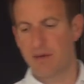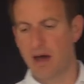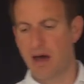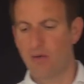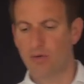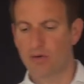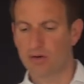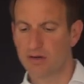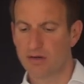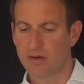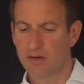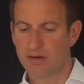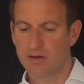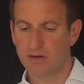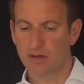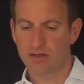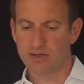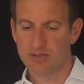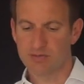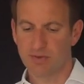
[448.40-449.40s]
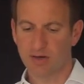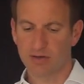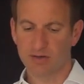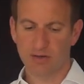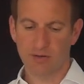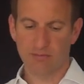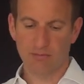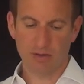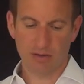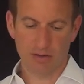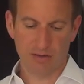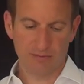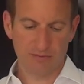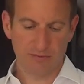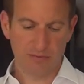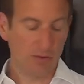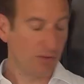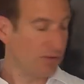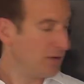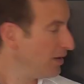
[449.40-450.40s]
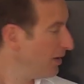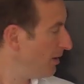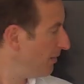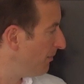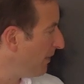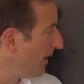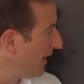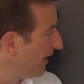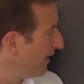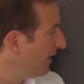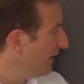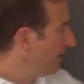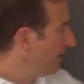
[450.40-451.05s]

our knowledge about our model. So by